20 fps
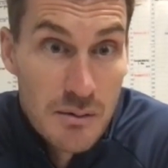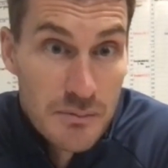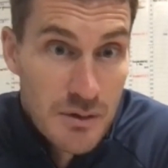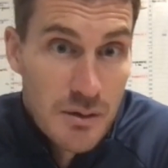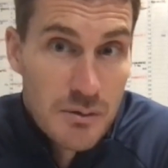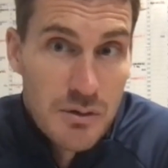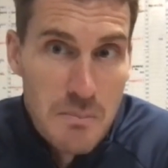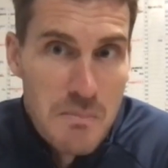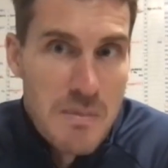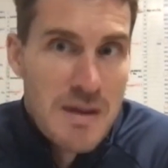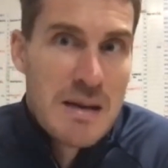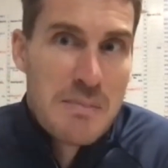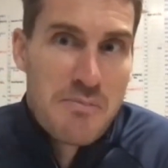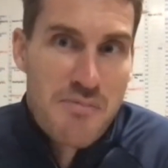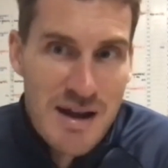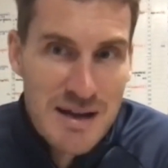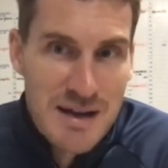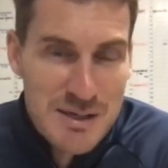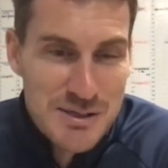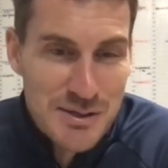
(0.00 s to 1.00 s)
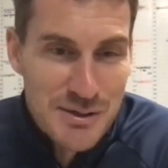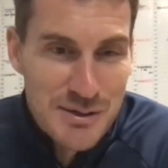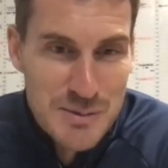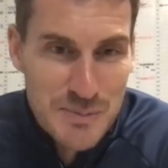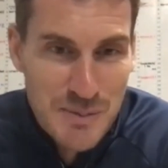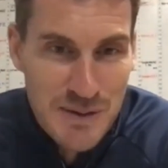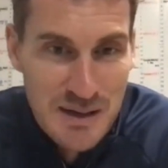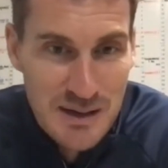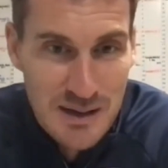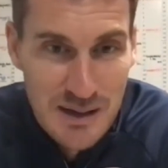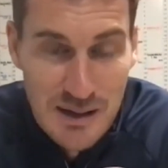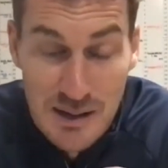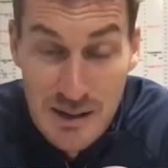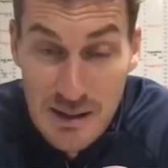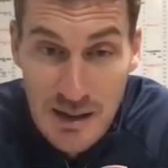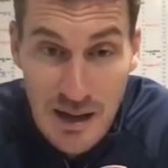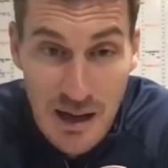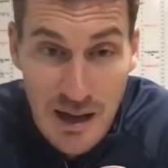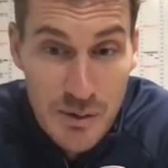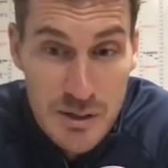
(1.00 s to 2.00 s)
the, the mini break, so to speak.
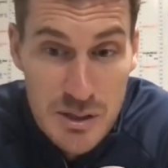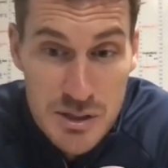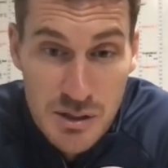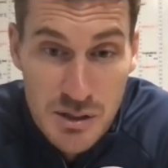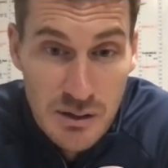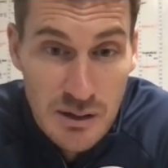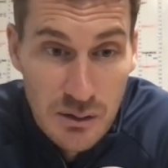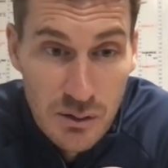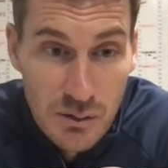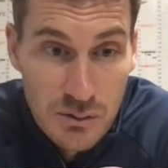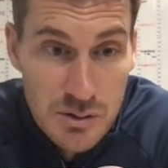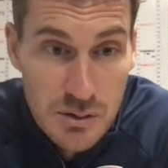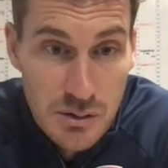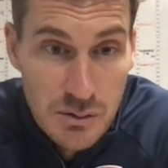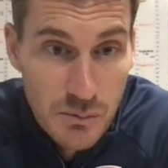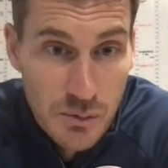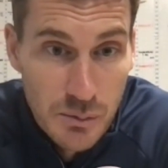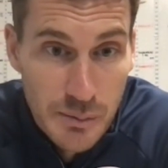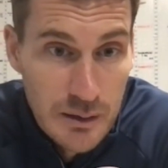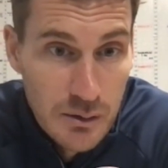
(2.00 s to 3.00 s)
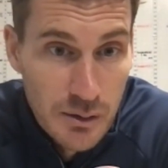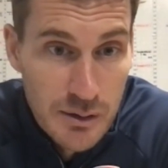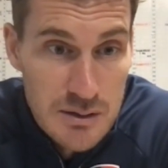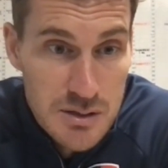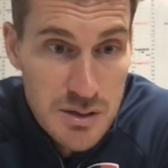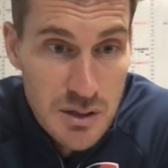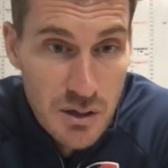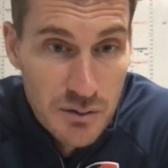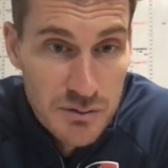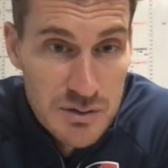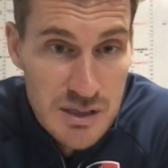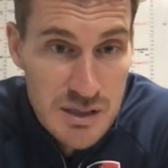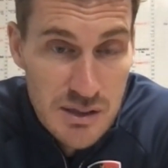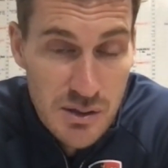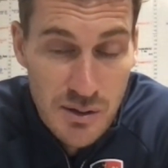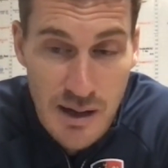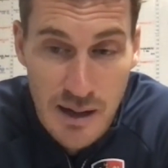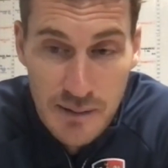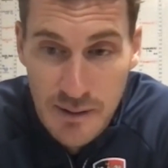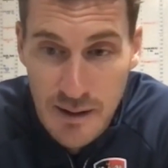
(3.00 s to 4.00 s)
And we certainly look to, we'll be looking to continue that.